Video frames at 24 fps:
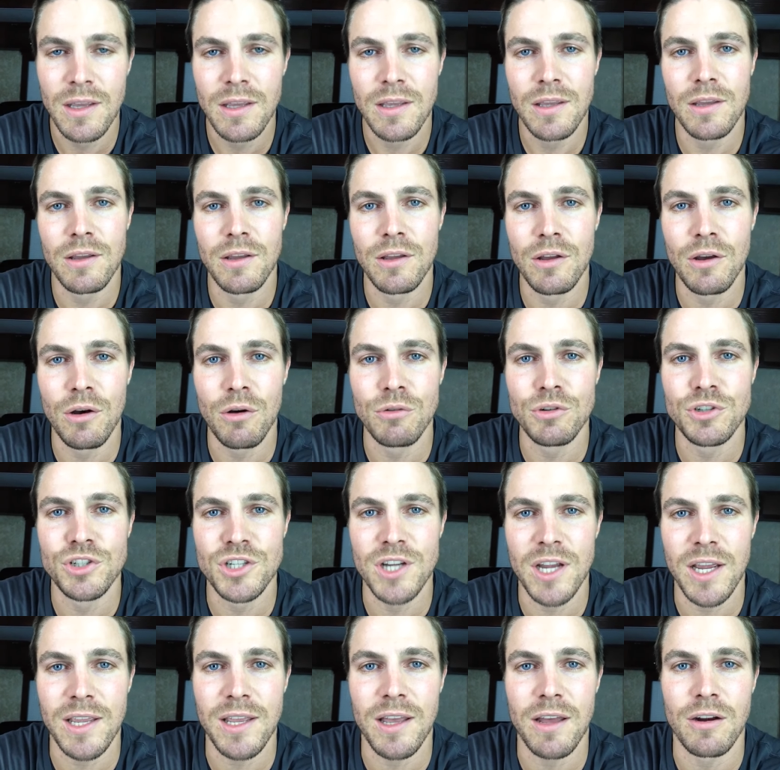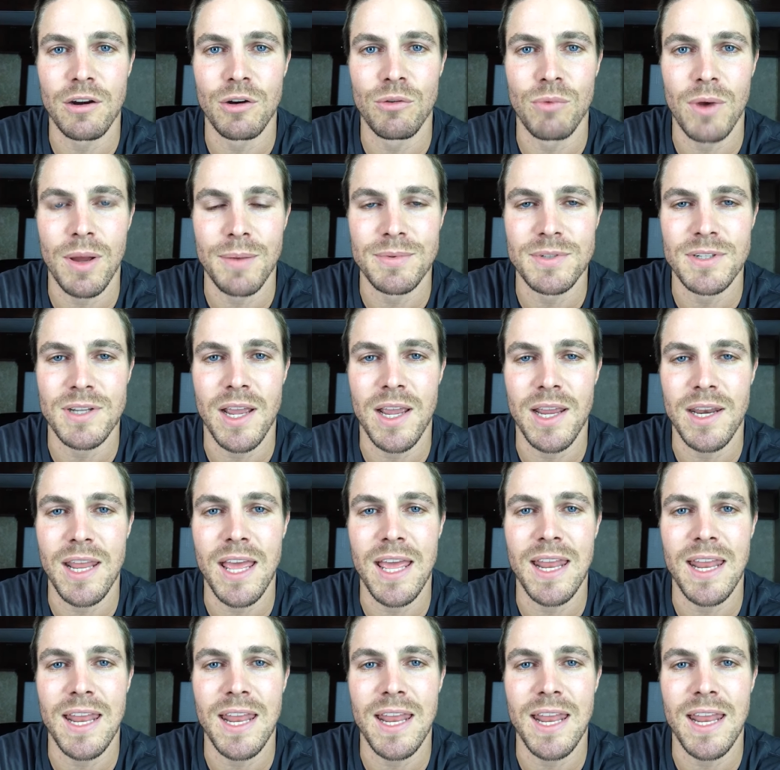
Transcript: You can go check out her website